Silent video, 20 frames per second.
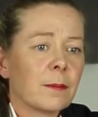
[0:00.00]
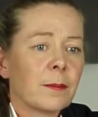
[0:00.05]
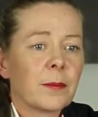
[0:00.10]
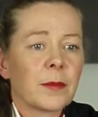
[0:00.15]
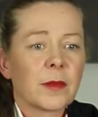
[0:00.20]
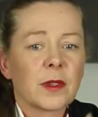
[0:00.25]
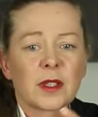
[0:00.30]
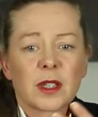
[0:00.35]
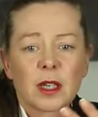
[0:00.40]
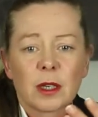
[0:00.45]

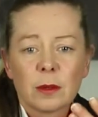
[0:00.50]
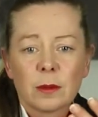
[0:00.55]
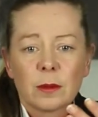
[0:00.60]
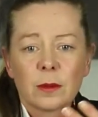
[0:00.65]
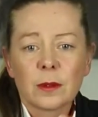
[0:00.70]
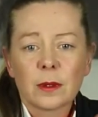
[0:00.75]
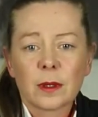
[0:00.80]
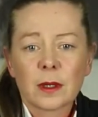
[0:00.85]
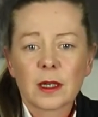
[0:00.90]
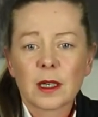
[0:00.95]

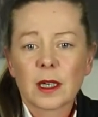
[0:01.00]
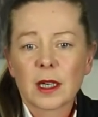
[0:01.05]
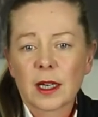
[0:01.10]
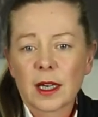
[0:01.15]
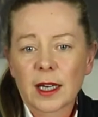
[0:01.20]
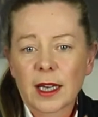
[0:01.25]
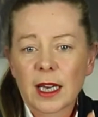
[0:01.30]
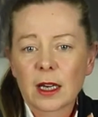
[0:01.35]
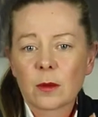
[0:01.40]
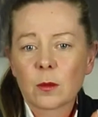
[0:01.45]
So
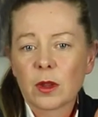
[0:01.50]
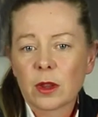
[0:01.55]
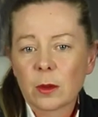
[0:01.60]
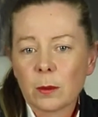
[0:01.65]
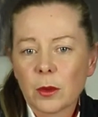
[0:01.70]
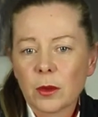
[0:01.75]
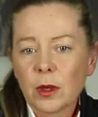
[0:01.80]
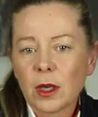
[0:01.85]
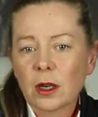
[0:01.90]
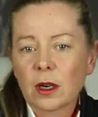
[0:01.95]
again, with the
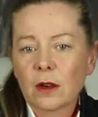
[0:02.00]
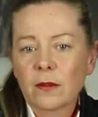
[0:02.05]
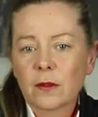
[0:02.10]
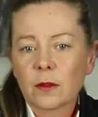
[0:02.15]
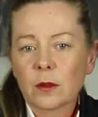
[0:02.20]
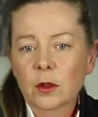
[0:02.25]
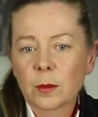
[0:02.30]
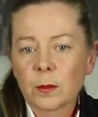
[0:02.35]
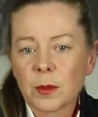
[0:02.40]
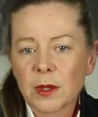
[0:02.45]
money off
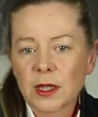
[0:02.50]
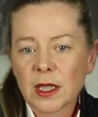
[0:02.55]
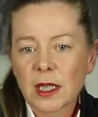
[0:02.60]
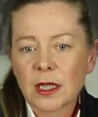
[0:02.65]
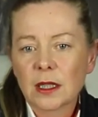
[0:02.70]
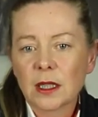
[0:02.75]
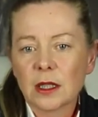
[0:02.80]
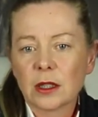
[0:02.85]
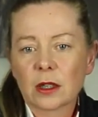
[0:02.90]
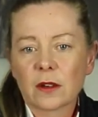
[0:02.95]
or the
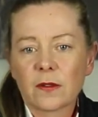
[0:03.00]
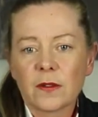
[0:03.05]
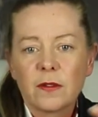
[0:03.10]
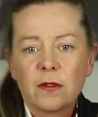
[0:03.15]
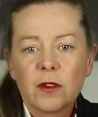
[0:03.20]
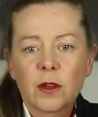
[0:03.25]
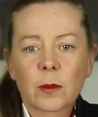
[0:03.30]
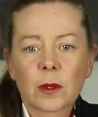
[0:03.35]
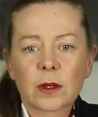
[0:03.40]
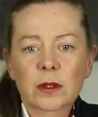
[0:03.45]
percentage off, if
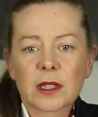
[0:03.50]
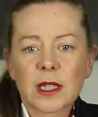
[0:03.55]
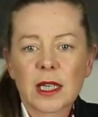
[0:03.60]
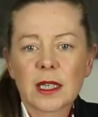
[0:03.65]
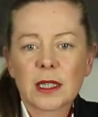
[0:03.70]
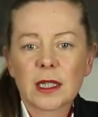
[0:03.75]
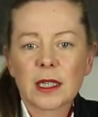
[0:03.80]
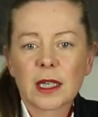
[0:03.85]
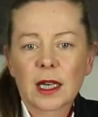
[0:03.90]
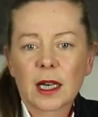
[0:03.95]
you are
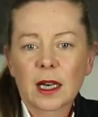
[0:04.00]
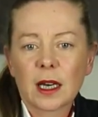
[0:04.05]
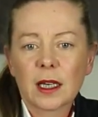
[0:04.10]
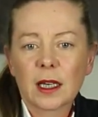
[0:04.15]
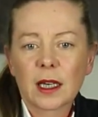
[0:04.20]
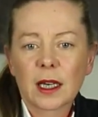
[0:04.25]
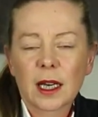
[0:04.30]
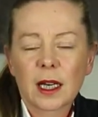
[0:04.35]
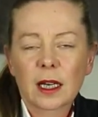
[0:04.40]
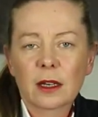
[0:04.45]
sending a
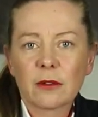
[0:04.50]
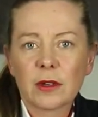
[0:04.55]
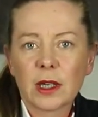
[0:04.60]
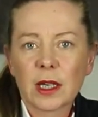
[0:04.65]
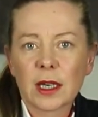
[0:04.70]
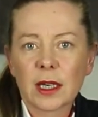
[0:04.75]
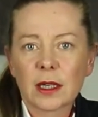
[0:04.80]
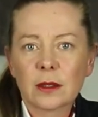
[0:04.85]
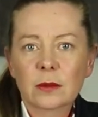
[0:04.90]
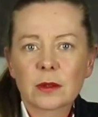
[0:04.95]
client gallery
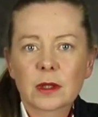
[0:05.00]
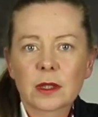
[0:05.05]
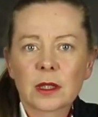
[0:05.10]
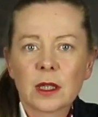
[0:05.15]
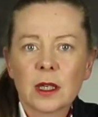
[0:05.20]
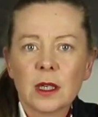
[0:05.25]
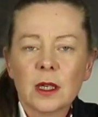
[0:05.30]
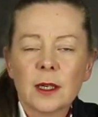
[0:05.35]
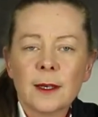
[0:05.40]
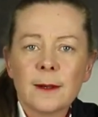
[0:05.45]
out,
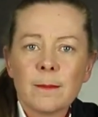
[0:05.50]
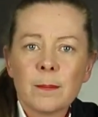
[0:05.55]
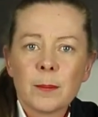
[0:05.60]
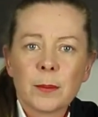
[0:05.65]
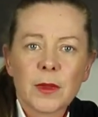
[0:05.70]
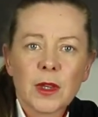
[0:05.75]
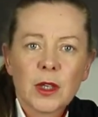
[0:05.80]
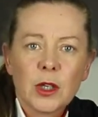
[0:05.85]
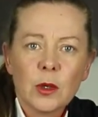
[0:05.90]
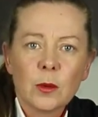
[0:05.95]

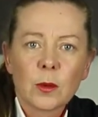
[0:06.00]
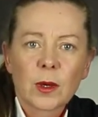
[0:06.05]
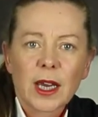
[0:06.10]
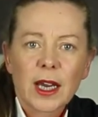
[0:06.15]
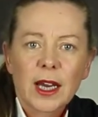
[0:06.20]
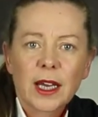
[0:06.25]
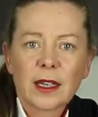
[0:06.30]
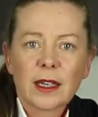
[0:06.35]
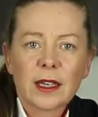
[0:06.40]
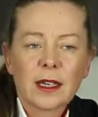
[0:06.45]
you
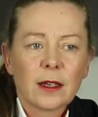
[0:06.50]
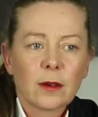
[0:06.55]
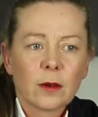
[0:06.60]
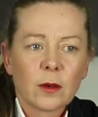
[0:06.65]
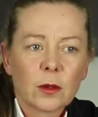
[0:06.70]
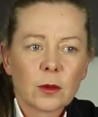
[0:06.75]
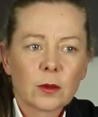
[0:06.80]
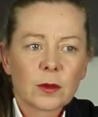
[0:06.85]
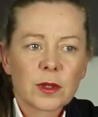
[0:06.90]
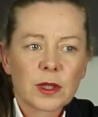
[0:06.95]
can
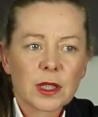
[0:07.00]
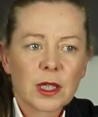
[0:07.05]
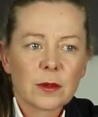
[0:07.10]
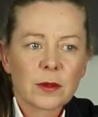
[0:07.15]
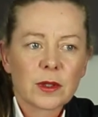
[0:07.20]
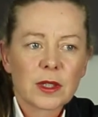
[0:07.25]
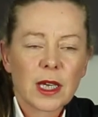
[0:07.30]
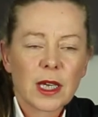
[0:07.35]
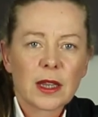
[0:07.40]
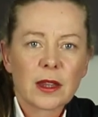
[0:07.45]
also
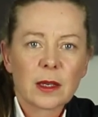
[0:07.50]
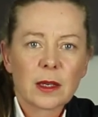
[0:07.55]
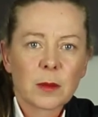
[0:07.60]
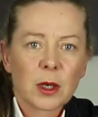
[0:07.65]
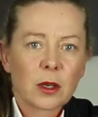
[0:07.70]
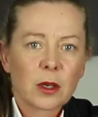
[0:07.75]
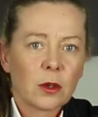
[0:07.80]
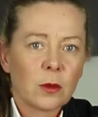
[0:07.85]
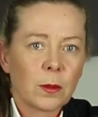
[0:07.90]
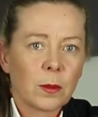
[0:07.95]
send them a
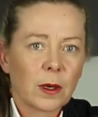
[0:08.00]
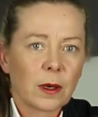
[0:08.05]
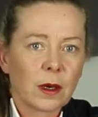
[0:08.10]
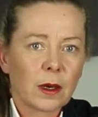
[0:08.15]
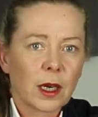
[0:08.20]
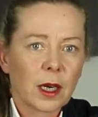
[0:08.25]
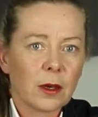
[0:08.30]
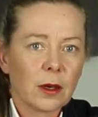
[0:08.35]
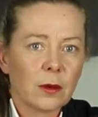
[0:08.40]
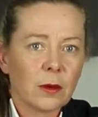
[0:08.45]
coupon
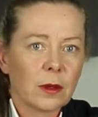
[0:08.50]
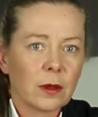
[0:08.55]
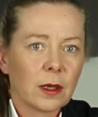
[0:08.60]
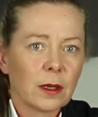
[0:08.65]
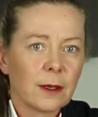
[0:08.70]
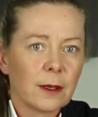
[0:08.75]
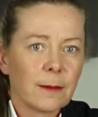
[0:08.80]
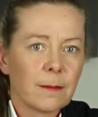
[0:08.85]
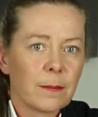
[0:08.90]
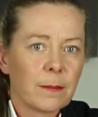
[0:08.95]
code
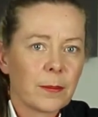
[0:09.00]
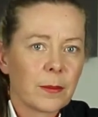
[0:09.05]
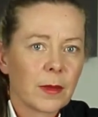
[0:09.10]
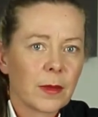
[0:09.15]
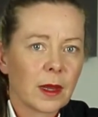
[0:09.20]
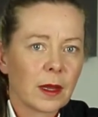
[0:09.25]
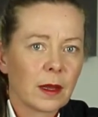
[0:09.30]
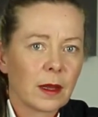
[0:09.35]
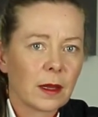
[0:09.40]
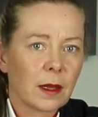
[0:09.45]

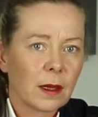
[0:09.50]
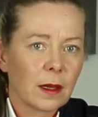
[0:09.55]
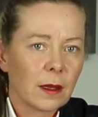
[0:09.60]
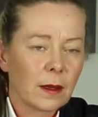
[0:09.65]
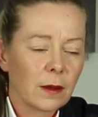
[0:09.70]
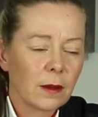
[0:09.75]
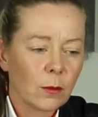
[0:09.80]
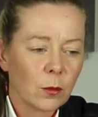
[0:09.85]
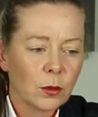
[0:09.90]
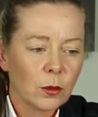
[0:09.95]

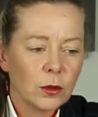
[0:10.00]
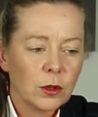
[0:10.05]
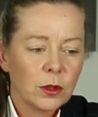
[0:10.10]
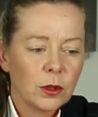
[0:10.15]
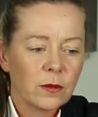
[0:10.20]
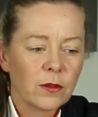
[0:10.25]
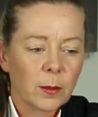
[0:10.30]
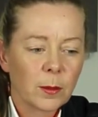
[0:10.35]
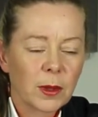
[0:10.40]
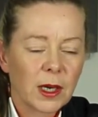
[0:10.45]
once
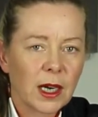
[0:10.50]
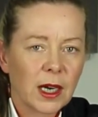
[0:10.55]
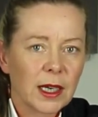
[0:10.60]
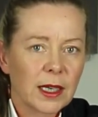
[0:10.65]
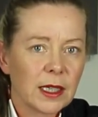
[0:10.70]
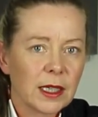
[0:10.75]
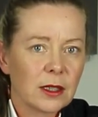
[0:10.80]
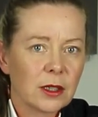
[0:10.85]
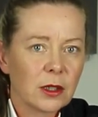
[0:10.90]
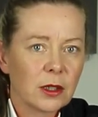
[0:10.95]
you've applied
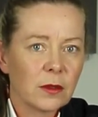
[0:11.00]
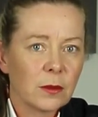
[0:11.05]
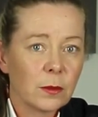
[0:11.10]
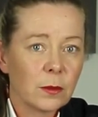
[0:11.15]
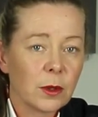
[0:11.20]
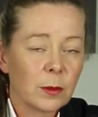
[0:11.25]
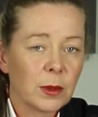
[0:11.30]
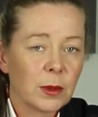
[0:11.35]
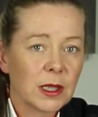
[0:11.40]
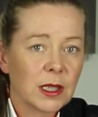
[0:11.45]
it to
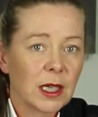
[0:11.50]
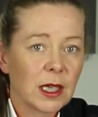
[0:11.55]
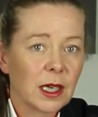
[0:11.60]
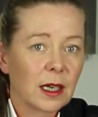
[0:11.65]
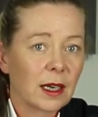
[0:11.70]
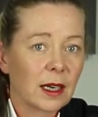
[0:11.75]
the particular